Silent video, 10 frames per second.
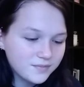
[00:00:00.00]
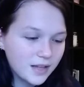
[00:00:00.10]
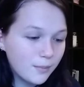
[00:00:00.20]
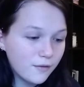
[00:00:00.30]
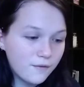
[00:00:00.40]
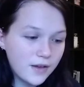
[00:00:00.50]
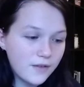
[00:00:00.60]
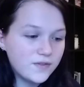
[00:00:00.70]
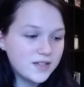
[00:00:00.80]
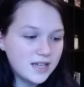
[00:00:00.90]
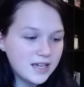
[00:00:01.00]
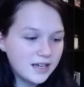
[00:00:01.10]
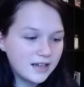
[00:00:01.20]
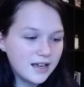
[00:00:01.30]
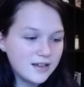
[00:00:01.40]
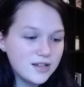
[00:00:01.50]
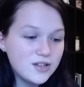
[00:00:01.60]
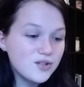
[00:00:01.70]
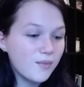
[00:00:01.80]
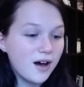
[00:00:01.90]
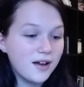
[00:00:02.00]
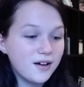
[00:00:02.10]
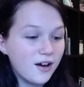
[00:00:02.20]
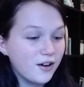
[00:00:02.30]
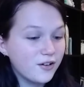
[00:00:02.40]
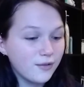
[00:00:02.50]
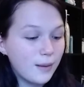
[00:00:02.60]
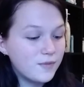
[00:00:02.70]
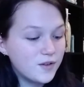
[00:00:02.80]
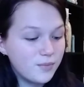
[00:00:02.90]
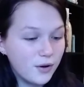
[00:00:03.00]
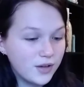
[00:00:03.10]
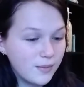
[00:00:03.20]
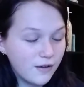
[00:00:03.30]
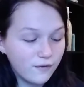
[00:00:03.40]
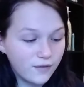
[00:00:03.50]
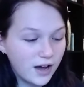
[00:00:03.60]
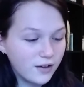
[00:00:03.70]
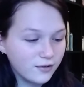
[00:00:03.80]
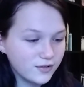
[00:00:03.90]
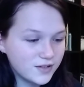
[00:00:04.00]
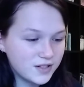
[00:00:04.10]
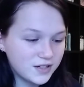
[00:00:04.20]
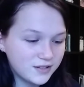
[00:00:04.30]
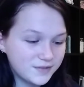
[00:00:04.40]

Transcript: Number 15. Digimon are corrupted Pokemon files.